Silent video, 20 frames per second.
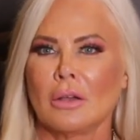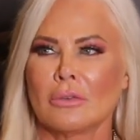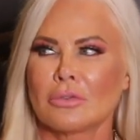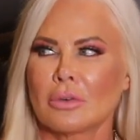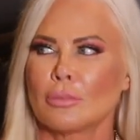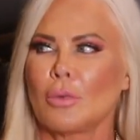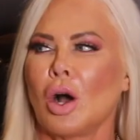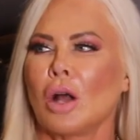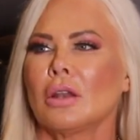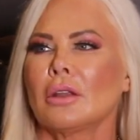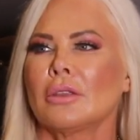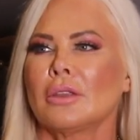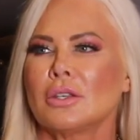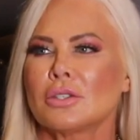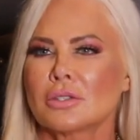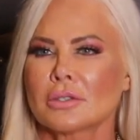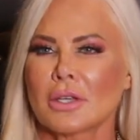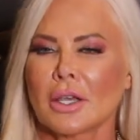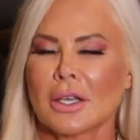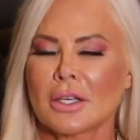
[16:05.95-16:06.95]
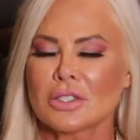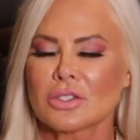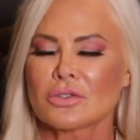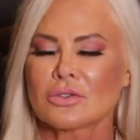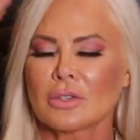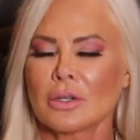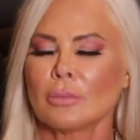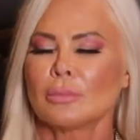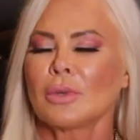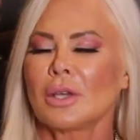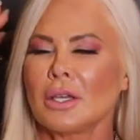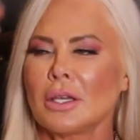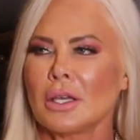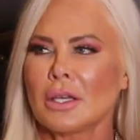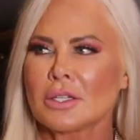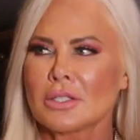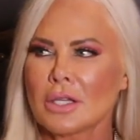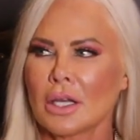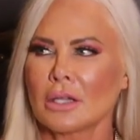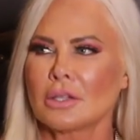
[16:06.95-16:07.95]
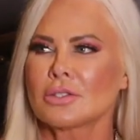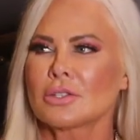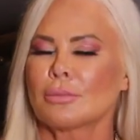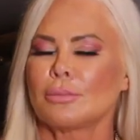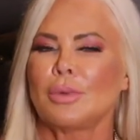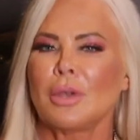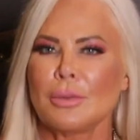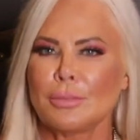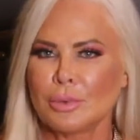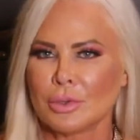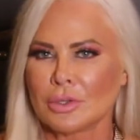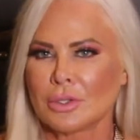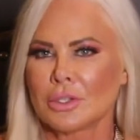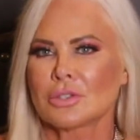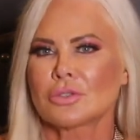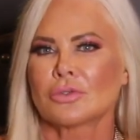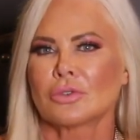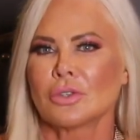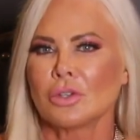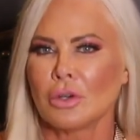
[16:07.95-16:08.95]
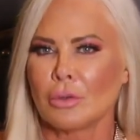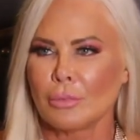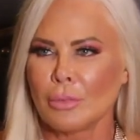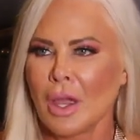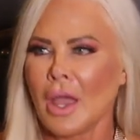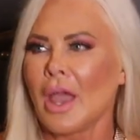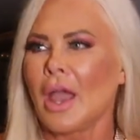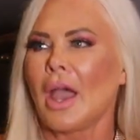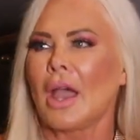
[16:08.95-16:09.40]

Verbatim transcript: from all of these extremely intelligent people in this room,